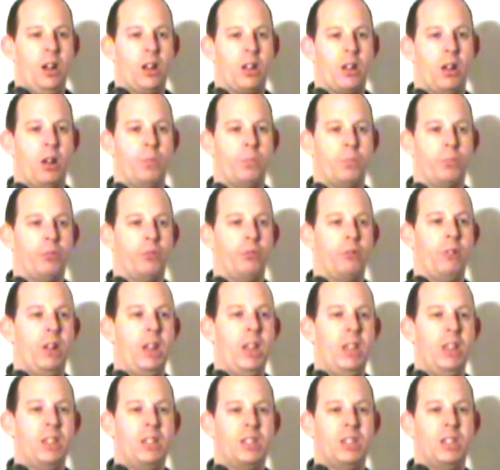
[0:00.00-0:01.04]
I can't
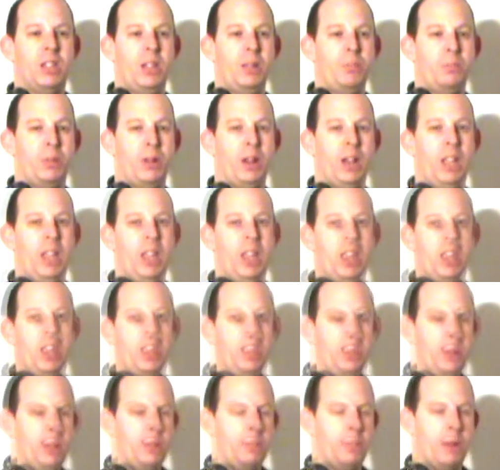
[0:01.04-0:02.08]
breathe deeply. It's
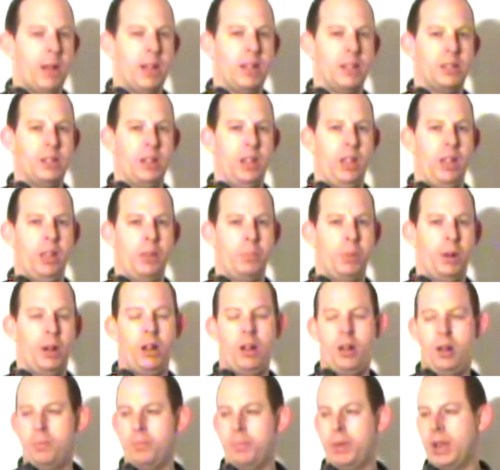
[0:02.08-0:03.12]
been a bad day,
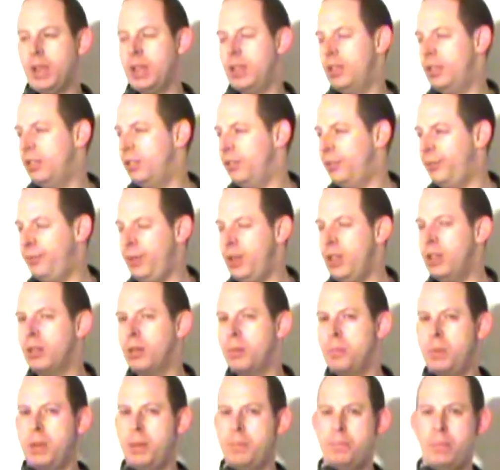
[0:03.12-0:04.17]
but I'm beginning to feel a
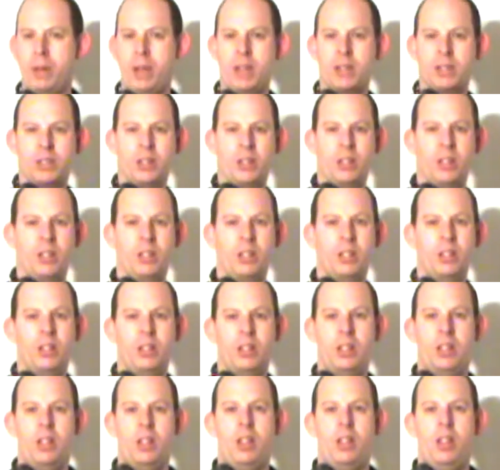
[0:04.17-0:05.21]
bit better
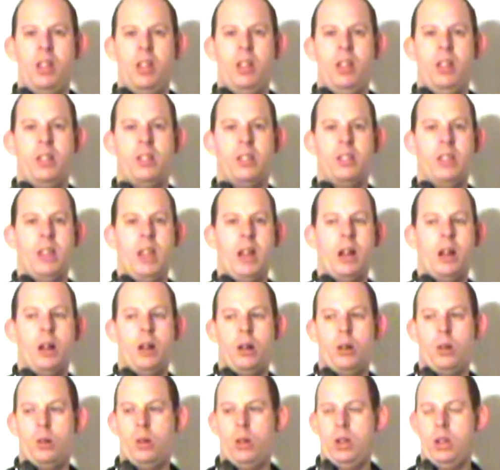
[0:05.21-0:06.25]

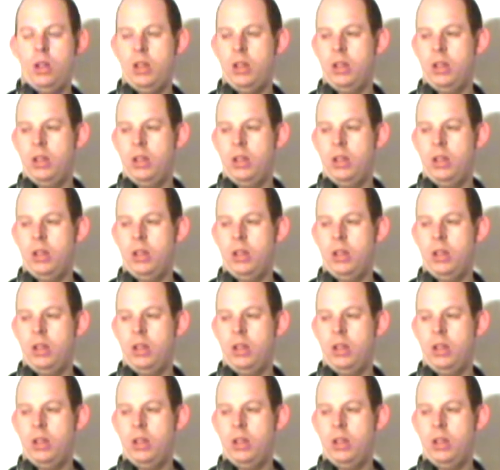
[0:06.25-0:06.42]
now.